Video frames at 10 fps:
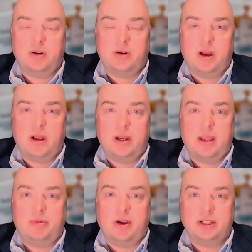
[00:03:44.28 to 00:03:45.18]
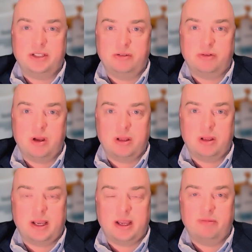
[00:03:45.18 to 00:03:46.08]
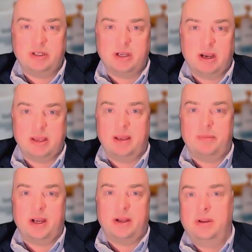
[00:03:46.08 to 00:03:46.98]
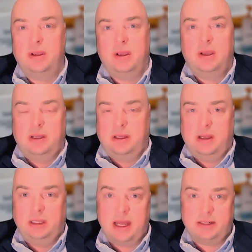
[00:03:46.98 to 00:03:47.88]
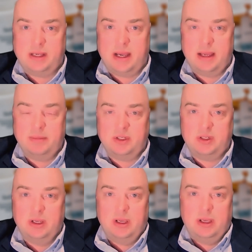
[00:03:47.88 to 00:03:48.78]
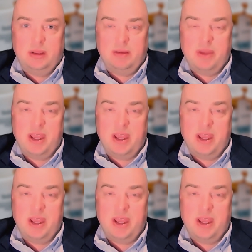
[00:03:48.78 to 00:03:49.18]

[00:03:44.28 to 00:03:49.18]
if you're on a pricey drug like I've been talking about. A lot of times, the